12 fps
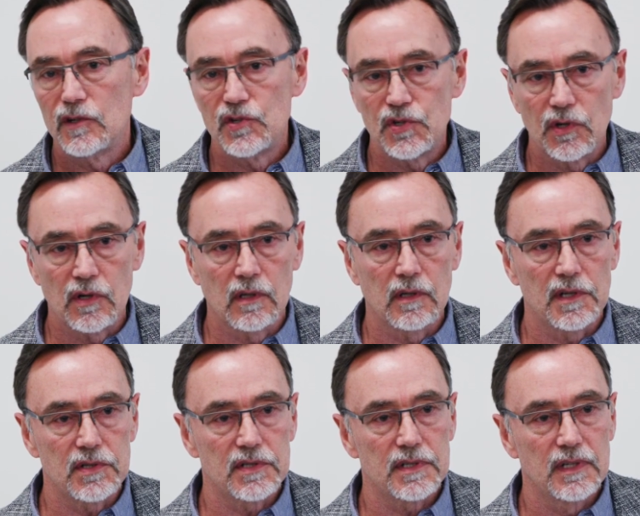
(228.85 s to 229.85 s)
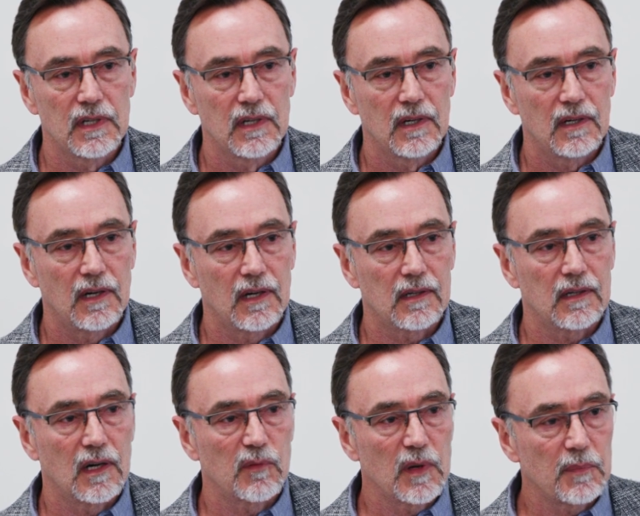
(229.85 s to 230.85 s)
Journalists are
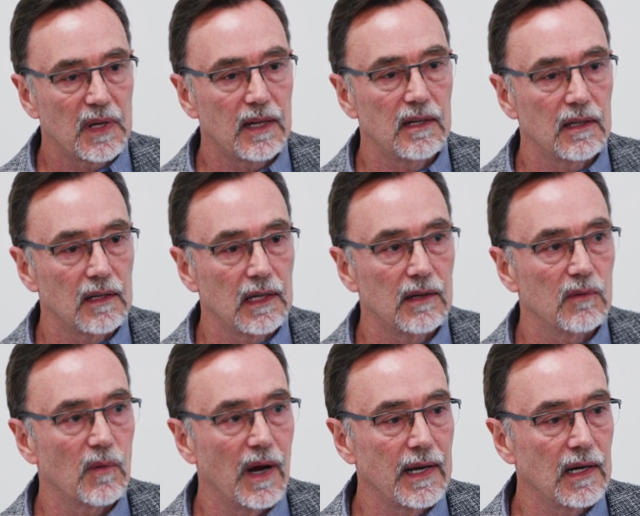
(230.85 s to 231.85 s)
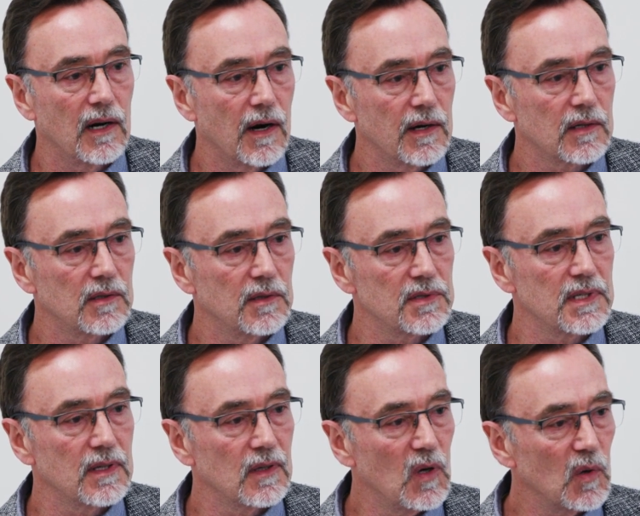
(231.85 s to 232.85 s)
repeatedly writing articles
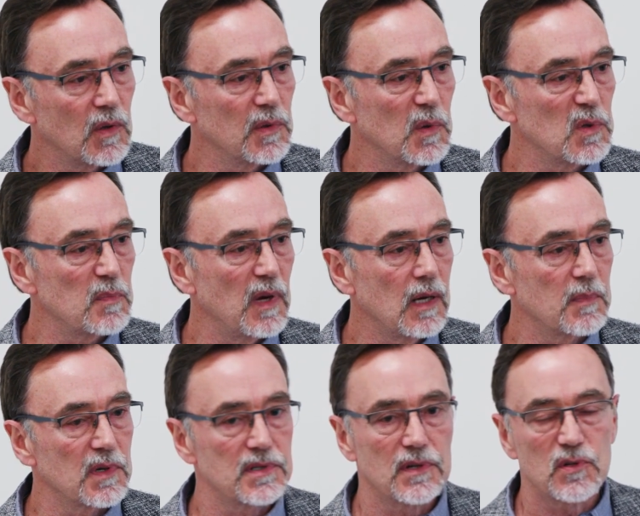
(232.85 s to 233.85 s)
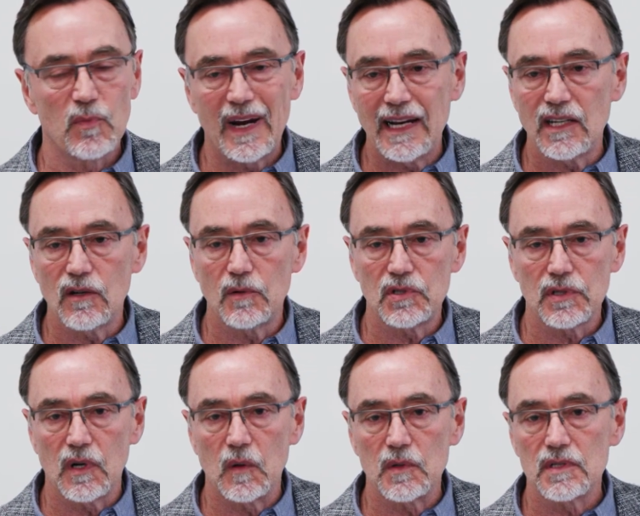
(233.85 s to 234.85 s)
in local newspapers, there's radio
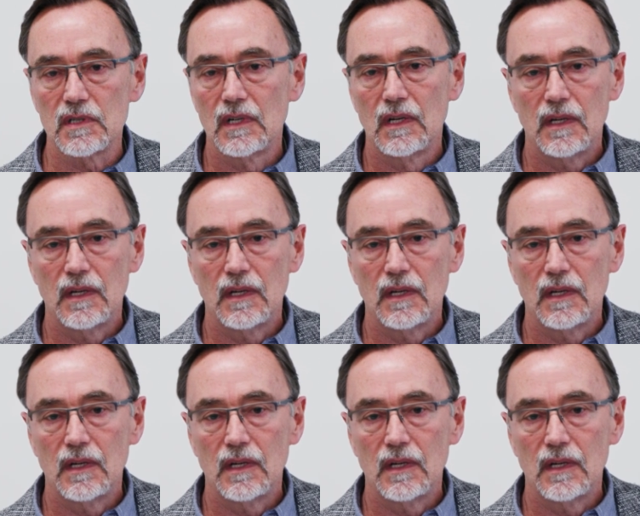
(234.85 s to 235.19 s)
shows,